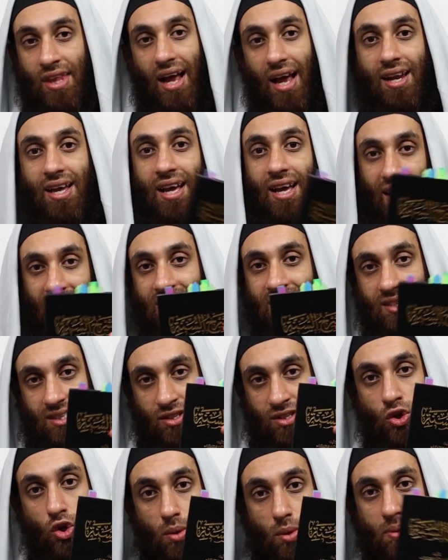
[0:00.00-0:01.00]
then it's
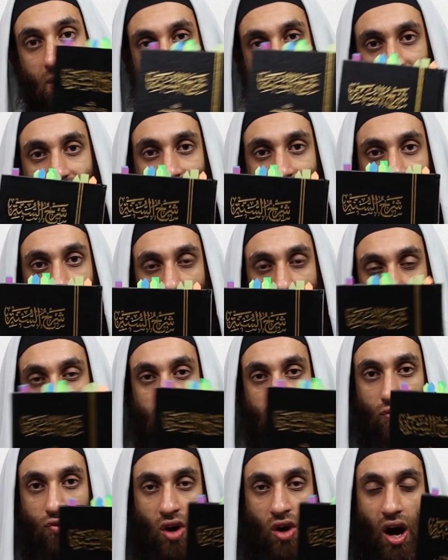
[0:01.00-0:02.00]
dubious, isn't it? So
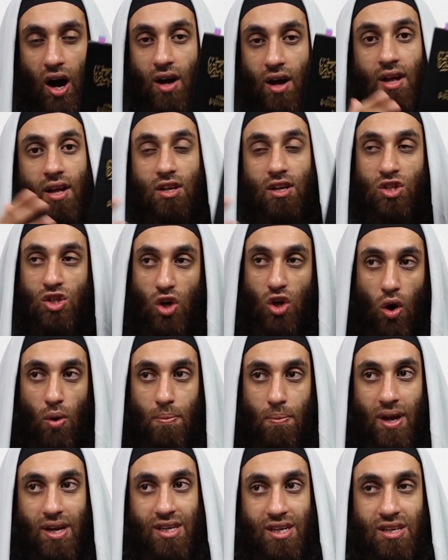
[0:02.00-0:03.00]
you've got so
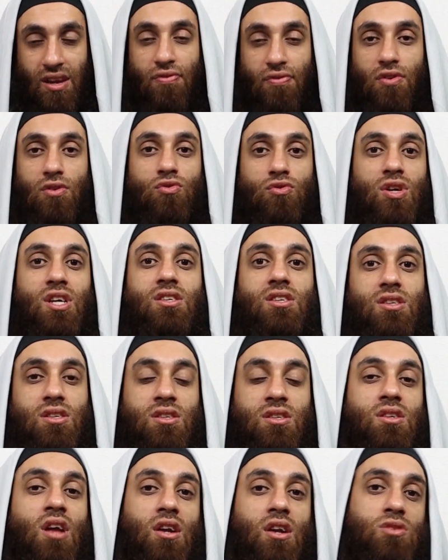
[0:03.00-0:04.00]
many different
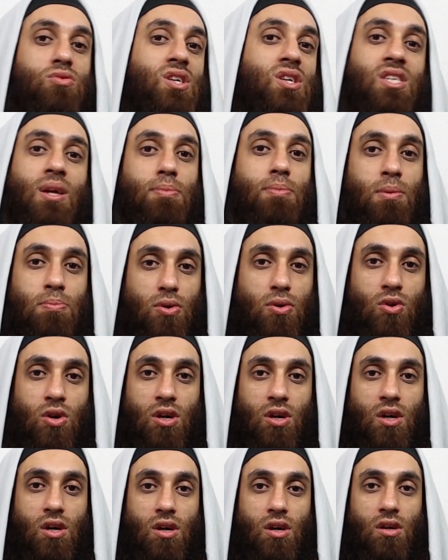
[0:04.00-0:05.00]
reasons not to accept the
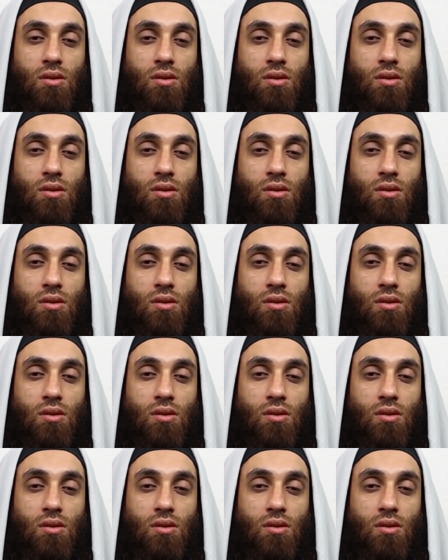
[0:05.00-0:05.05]
book.